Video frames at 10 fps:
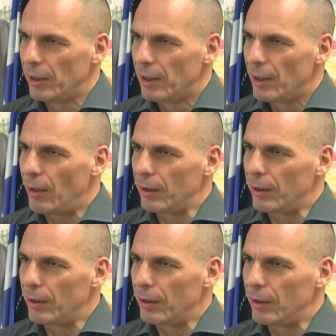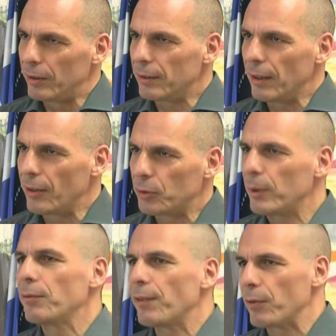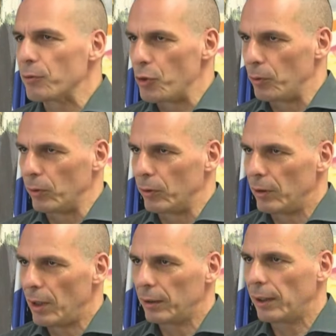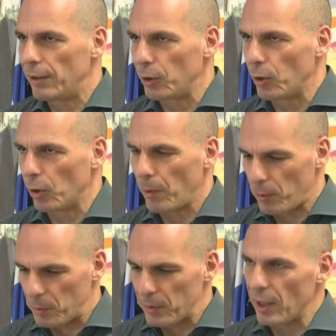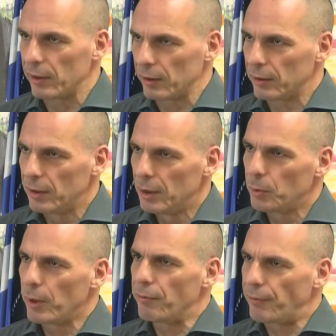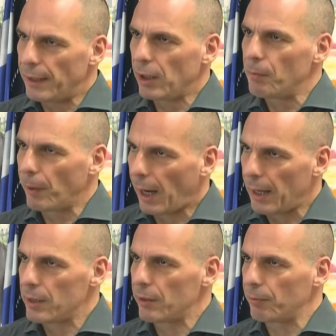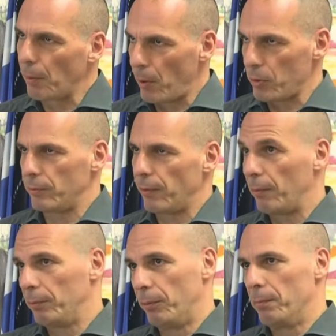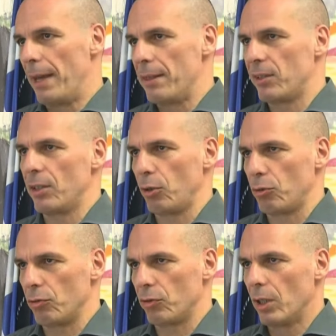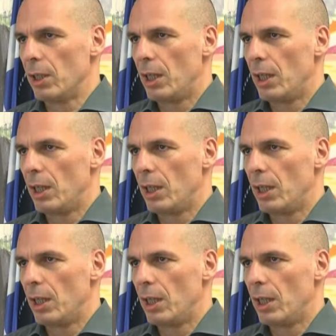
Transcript: On, uh, on, the 25th of June uh, in the Eurogroup, I was presented with a very comprehensive proposal from, by institutions.